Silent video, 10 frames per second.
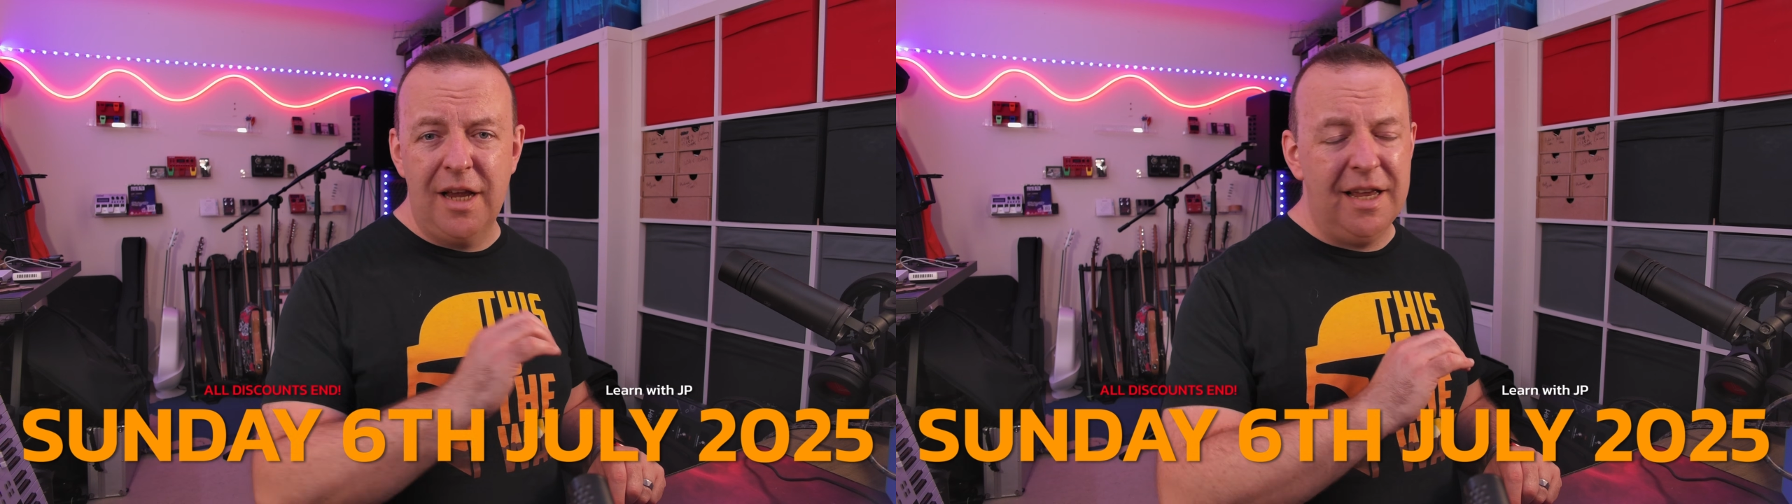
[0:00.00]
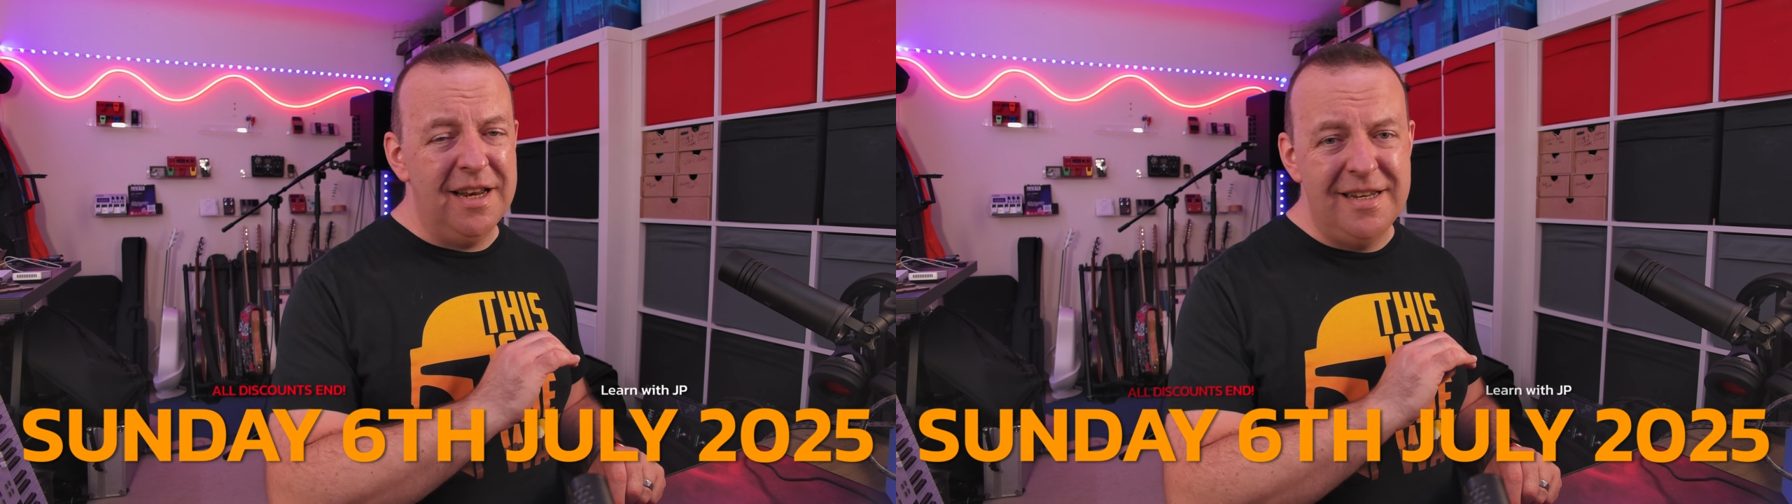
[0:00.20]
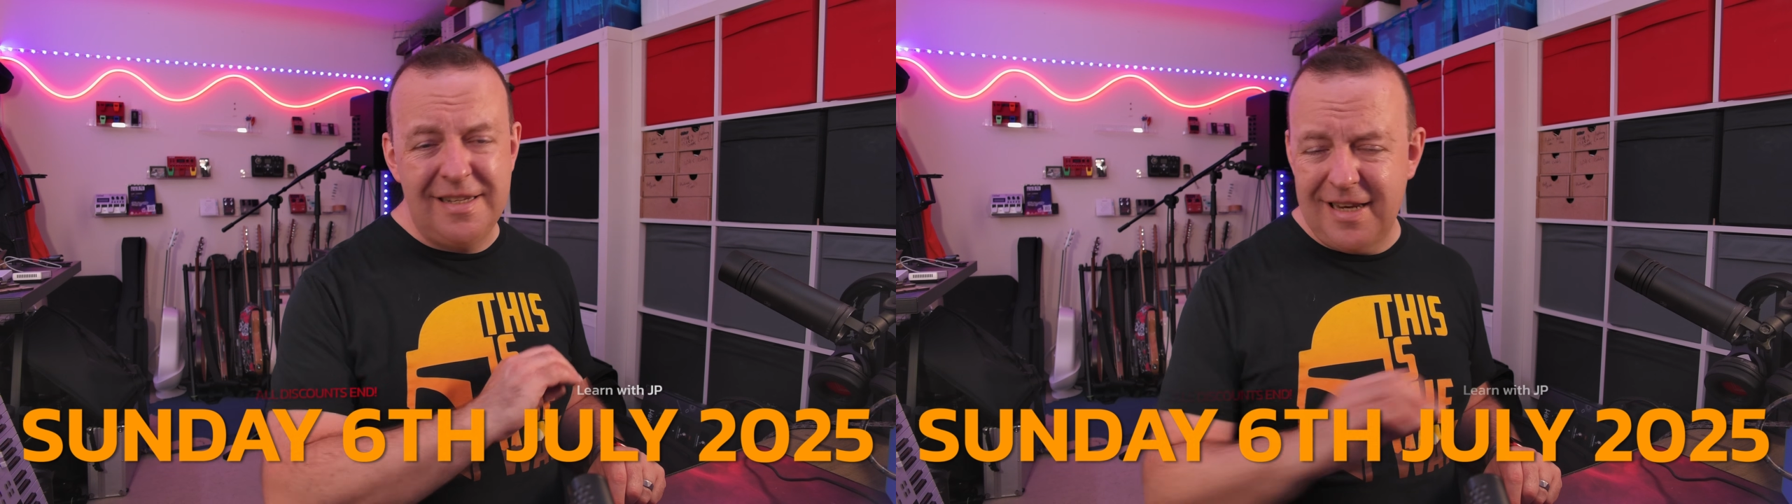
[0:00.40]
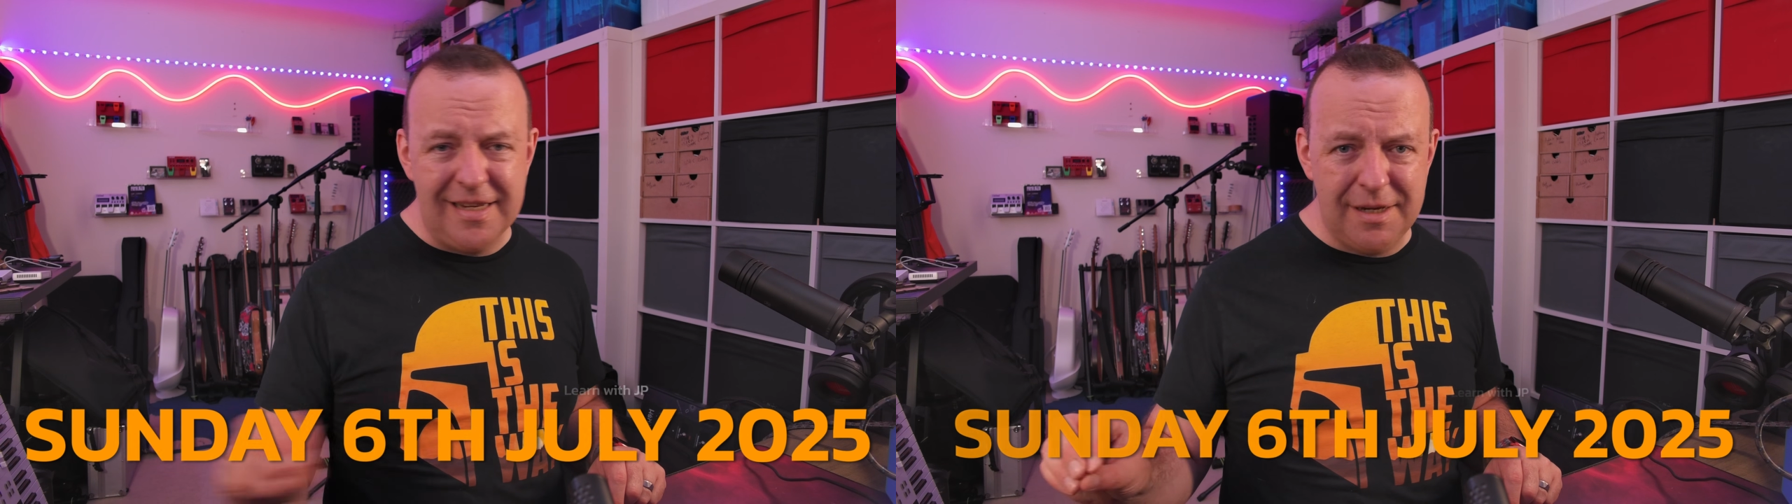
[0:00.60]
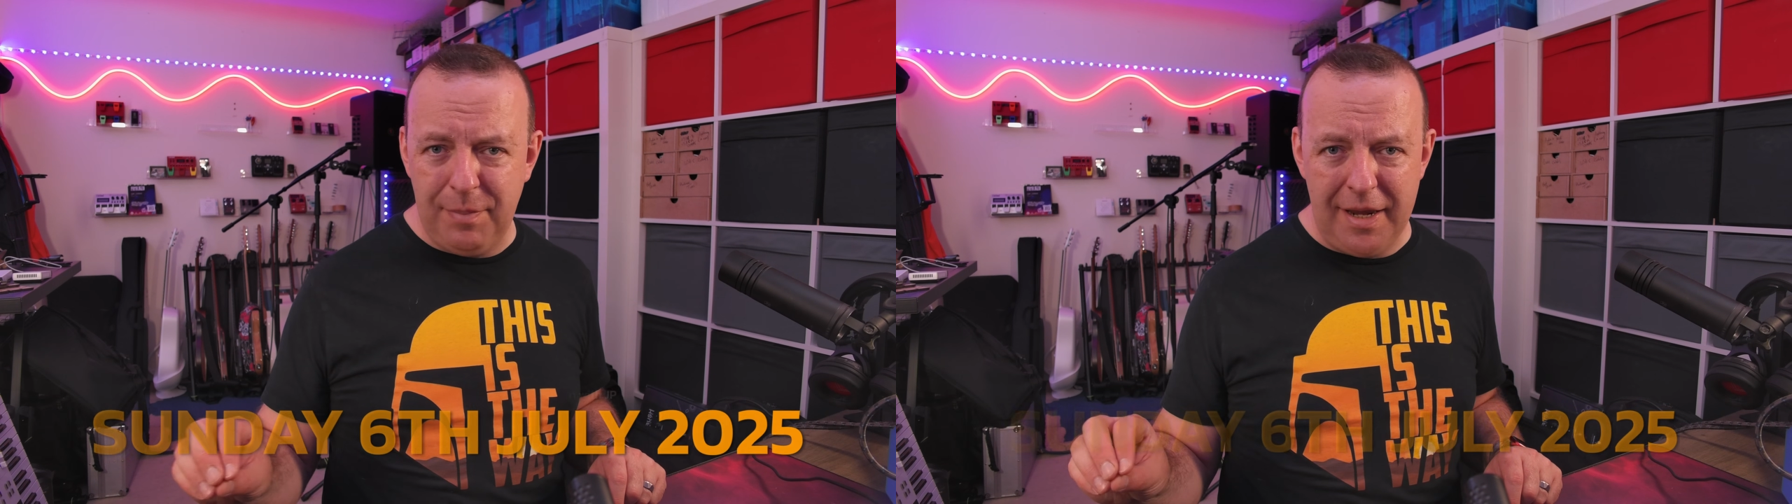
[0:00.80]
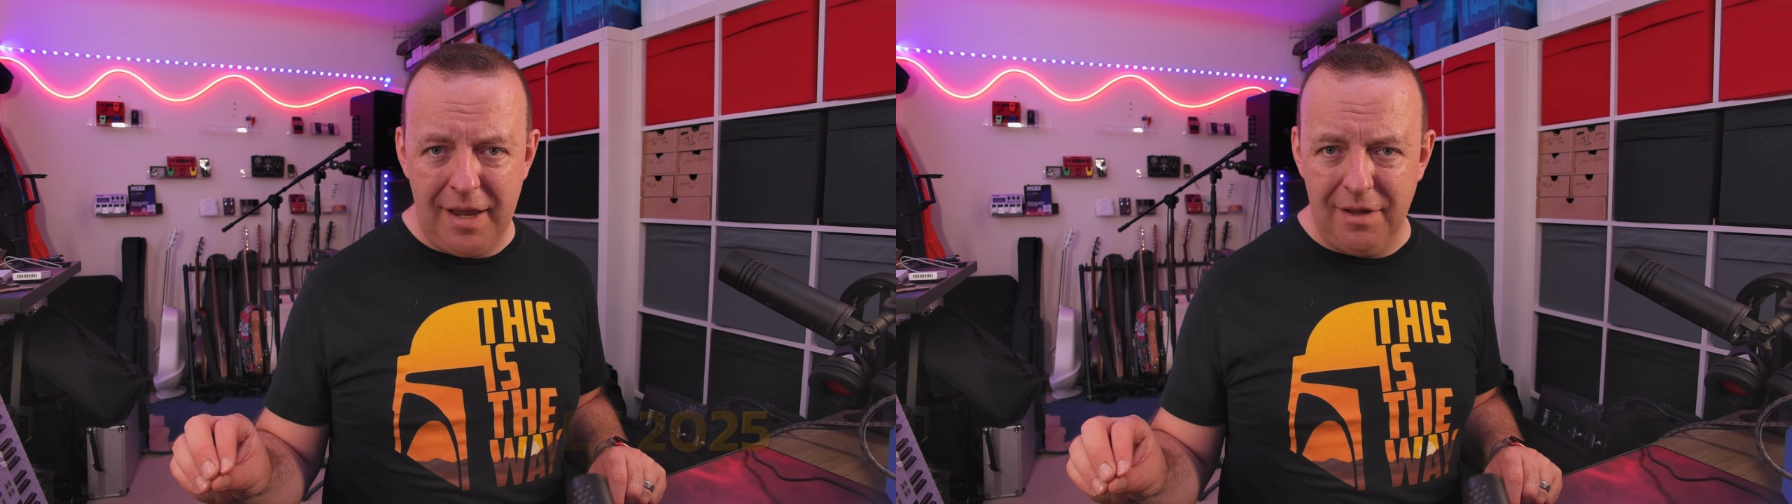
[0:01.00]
are gonna disappear.